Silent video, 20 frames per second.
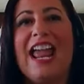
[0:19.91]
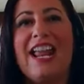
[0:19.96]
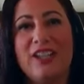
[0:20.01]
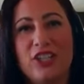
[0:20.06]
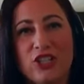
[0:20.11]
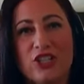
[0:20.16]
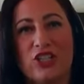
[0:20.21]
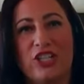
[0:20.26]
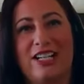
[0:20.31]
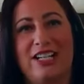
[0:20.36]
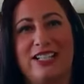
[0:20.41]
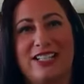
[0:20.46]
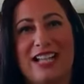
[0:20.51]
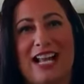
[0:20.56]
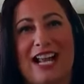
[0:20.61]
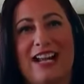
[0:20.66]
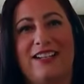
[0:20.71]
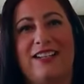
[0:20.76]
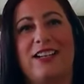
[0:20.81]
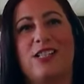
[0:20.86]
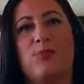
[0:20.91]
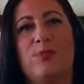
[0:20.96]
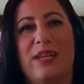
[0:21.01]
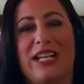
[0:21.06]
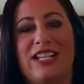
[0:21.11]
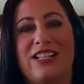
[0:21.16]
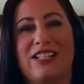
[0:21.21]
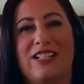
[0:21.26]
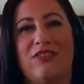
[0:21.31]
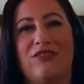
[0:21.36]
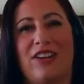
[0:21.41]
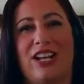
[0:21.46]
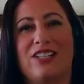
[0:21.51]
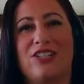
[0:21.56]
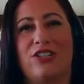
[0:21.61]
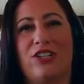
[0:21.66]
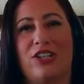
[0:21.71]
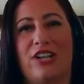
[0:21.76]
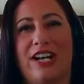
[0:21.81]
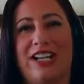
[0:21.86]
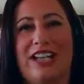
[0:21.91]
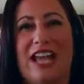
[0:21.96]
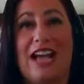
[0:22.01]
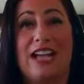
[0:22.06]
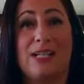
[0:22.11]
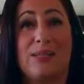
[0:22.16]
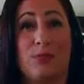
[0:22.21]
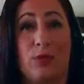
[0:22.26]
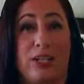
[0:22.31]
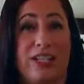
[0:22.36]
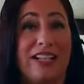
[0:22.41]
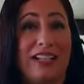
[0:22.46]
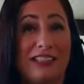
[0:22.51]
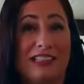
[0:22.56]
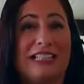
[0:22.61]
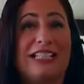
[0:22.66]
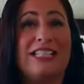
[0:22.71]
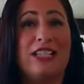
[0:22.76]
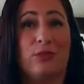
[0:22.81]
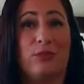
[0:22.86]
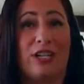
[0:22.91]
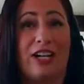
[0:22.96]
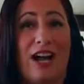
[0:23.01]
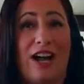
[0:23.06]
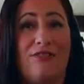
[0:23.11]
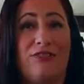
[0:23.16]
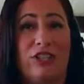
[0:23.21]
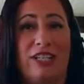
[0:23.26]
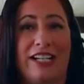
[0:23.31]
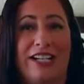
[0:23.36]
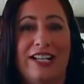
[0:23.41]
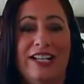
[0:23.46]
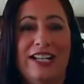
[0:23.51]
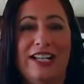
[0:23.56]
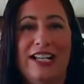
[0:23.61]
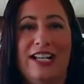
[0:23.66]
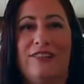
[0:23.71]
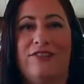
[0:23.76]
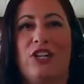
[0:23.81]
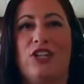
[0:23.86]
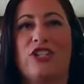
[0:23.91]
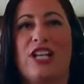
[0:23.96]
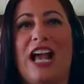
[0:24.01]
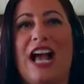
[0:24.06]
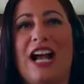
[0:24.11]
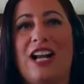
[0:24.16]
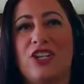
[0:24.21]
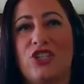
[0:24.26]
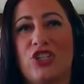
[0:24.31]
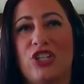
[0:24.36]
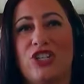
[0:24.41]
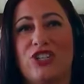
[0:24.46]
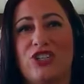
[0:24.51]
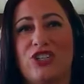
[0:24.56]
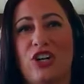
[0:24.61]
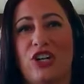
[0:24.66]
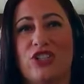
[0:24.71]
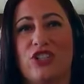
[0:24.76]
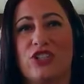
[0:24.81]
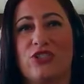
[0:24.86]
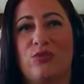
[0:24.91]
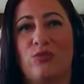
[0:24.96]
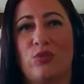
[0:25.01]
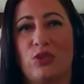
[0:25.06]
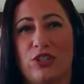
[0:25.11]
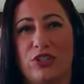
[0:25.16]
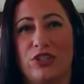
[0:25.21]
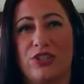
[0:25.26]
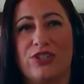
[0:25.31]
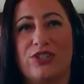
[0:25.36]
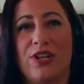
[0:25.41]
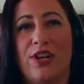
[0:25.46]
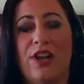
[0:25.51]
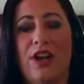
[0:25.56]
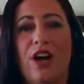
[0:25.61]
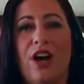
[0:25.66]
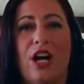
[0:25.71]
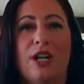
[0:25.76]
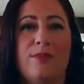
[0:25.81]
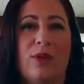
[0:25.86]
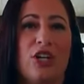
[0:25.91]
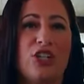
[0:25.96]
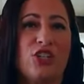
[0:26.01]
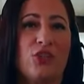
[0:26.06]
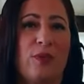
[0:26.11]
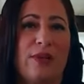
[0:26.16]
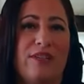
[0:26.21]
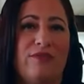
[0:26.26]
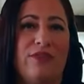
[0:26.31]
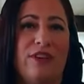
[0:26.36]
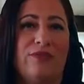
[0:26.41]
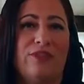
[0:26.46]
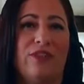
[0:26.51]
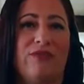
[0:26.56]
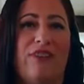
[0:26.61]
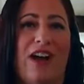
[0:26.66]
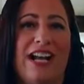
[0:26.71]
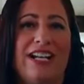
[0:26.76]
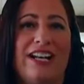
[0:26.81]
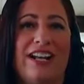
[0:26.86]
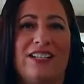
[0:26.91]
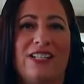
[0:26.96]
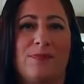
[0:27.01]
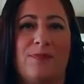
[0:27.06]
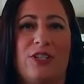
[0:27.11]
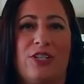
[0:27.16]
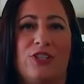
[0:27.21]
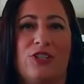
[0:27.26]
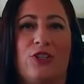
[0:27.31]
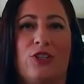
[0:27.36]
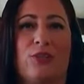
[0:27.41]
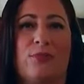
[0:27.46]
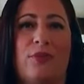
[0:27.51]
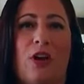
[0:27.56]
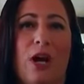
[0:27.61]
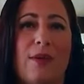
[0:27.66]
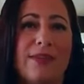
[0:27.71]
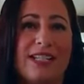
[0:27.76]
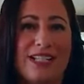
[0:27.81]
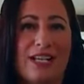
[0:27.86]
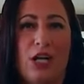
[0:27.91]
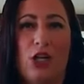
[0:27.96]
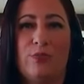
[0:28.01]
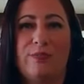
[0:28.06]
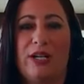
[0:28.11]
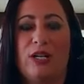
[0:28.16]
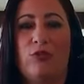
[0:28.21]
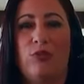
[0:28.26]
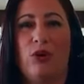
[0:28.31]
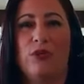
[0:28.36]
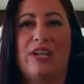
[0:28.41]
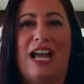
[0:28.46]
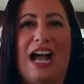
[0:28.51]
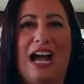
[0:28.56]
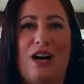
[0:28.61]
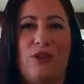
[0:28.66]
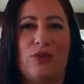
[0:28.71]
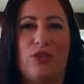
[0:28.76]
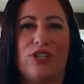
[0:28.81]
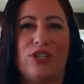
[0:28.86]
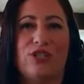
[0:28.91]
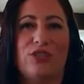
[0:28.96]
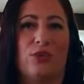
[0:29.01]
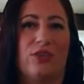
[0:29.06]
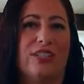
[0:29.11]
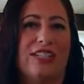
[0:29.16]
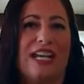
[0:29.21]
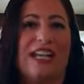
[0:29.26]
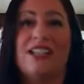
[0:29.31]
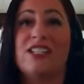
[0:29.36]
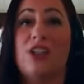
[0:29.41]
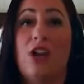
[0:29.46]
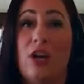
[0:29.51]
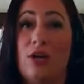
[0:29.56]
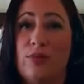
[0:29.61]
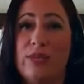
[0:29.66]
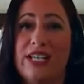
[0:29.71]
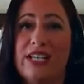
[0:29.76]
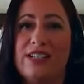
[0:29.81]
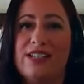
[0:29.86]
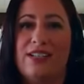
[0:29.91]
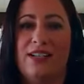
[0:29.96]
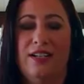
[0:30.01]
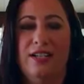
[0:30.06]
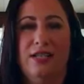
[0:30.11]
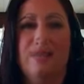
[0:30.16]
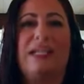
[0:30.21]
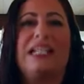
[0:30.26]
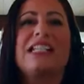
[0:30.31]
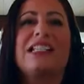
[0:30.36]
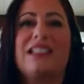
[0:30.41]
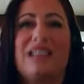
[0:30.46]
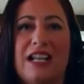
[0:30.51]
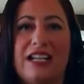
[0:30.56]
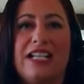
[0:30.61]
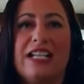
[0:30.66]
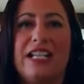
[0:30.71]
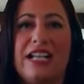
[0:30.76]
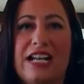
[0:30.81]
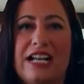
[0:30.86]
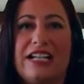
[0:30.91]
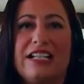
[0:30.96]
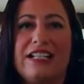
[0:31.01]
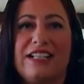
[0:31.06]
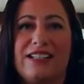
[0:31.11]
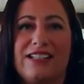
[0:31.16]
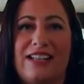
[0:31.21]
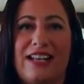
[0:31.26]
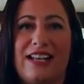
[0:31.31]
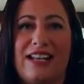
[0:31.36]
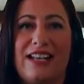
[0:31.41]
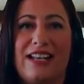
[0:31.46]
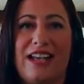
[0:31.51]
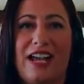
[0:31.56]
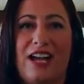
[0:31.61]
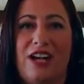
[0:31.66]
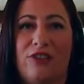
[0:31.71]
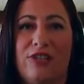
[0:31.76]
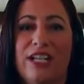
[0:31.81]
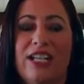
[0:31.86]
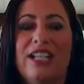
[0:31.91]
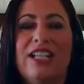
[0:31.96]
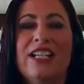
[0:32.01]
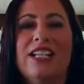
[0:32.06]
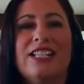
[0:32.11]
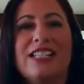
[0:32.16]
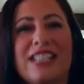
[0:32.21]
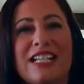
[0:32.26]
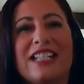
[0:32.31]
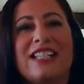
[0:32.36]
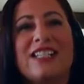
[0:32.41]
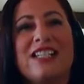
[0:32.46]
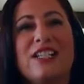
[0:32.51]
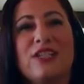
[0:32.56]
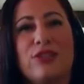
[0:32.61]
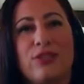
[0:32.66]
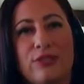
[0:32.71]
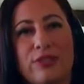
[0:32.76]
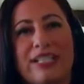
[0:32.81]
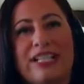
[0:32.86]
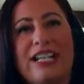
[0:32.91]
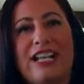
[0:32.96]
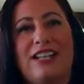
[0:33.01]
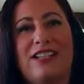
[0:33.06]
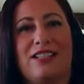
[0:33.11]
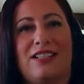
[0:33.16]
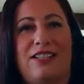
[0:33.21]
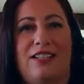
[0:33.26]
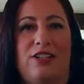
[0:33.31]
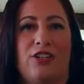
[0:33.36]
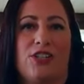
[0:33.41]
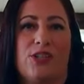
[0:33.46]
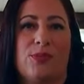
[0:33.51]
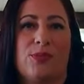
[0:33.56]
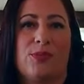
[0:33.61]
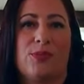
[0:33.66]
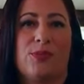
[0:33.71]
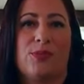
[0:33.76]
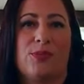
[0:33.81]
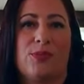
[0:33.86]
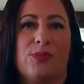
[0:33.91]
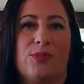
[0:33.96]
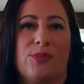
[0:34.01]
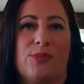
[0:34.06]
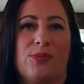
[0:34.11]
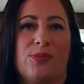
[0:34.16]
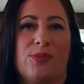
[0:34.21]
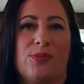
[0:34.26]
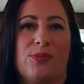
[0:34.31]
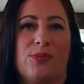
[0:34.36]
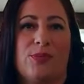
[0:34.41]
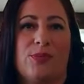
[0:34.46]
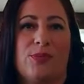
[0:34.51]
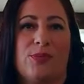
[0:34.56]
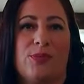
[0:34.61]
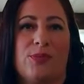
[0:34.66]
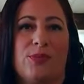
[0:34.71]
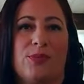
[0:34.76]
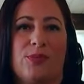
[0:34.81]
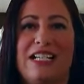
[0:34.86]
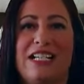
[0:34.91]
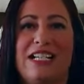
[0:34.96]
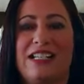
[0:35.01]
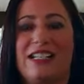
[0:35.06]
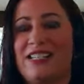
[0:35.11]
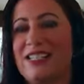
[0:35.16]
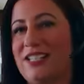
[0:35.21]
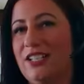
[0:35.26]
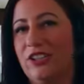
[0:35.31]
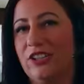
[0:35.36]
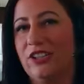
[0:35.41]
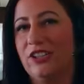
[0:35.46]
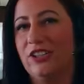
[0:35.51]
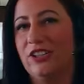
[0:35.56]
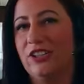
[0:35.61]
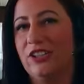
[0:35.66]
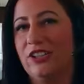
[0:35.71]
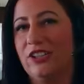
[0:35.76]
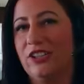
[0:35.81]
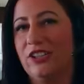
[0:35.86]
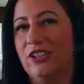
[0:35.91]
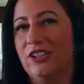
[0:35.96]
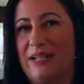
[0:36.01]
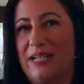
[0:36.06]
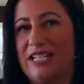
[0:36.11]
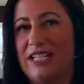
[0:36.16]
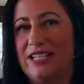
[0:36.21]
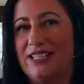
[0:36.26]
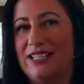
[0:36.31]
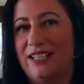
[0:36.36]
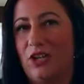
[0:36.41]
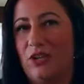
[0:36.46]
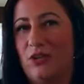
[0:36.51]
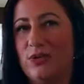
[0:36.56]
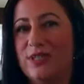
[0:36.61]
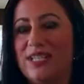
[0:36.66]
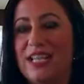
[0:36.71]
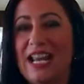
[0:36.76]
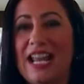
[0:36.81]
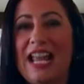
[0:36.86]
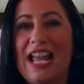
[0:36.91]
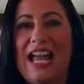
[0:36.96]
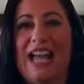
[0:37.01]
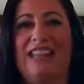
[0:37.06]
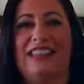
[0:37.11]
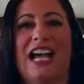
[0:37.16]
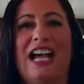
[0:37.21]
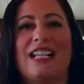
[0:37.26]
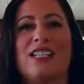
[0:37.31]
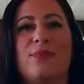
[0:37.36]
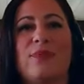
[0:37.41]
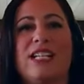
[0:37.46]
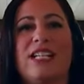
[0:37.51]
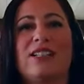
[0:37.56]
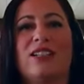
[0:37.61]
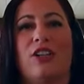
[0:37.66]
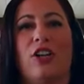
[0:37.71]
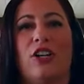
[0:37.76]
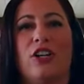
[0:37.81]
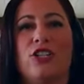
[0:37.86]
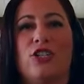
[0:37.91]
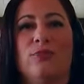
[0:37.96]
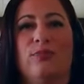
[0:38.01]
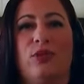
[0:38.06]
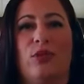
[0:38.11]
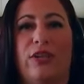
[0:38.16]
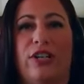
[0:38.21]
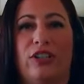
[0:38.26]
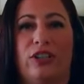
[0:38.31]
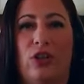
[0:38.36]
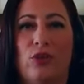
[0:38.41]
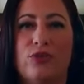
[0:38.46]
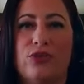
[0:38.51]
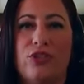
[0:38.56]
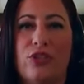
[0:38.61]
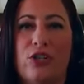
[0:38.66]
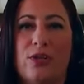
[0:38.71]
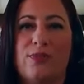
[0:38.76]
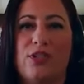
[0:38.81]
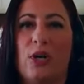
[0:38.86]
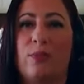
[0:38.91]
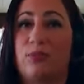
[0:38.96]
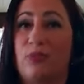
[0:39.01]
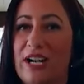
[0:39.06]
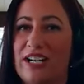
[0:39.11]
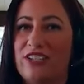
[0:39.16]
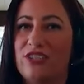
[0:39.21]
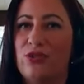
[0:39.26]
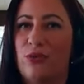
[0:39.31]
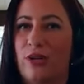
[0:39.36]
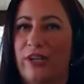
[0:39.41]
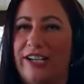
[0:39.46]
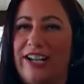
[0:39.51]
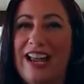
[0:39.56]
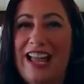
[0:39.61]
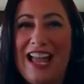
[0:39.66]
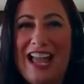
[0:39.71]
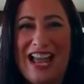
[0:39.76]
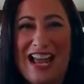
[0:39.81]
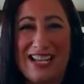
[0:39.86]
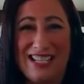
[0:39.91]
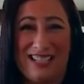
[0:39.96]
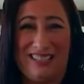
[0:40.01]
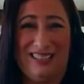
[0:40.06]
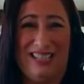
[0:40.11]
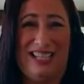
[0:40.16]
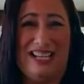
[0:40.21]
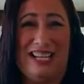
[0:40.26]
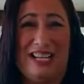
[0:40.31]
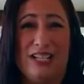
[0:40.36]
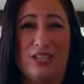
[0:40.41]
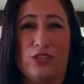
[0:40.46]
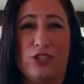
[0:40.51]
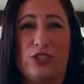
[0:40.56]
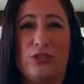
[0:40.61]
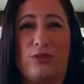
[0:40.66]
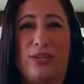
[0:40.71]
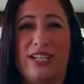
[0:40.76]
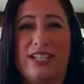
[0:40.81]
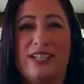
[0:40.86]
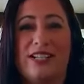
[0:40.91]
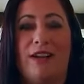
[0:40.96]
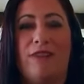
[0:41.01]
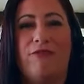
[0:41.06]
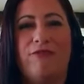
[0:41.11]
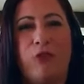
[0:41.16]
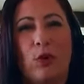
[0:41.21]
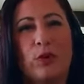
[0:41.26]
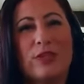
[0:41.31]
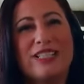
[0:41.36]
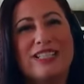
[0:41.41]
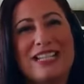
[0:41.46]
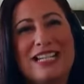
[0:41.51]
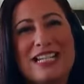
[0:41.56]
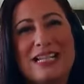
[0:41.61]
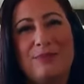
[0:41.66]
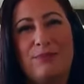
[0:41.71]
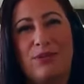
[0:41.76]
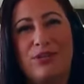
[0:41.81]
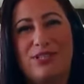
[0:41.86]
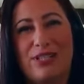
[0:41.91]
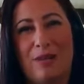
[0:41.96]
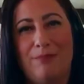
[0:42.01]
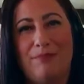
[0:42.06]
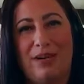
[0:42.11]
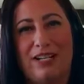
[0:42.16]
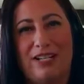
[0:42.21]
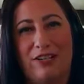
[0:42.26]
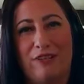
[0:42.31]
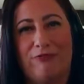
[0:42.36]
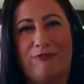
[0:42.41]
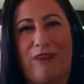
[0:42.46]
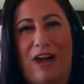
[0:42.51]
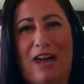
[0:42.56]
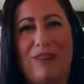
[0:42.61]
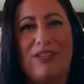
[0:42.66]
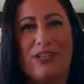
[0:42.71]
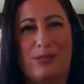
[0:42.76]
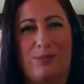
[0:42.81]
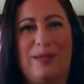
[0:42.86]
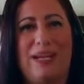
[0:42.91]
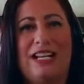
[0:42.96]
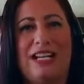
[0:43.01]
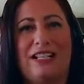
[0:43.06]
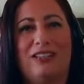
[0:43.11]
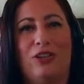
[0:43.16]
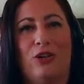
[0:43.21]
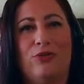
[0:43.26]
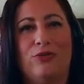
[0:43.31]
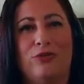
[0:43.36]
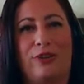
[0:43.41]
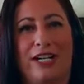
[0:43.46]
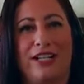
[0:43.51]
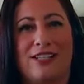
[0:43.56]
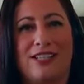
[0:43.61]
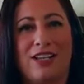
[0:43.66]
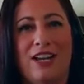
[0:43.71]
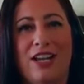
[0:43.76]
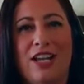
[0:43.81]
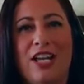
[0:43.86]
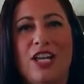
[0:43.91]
Energy is Canada's biggest investor, and exporting can lead the recovery if there's actions, not just words. On March 25th, the finance minister promised help in, quote, hours or days, not weeks, but he's letting Canadians down. 63 days later, small oil and gas companies still can't apply for BDC loans. And last week's large employer loan terms are predatory, escalating interest rates of 14% by year five. That's payday loan rates.